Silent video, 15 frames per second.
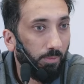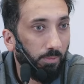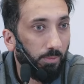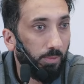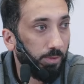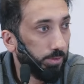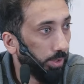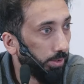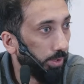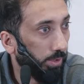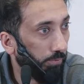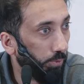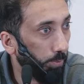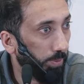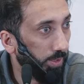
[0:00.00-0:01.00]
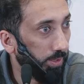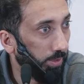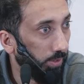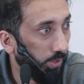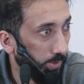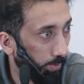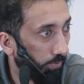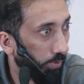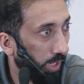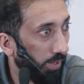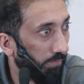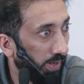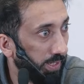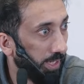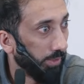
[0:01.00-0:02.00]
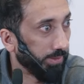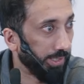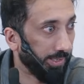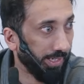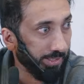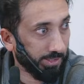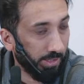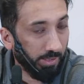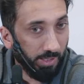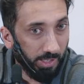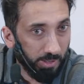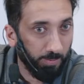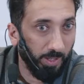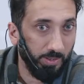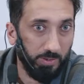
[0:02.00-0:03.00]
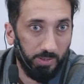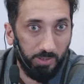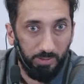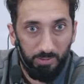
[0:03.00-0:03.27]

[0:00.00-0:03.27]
It's going to take a few billion years before I find out that star got smudged.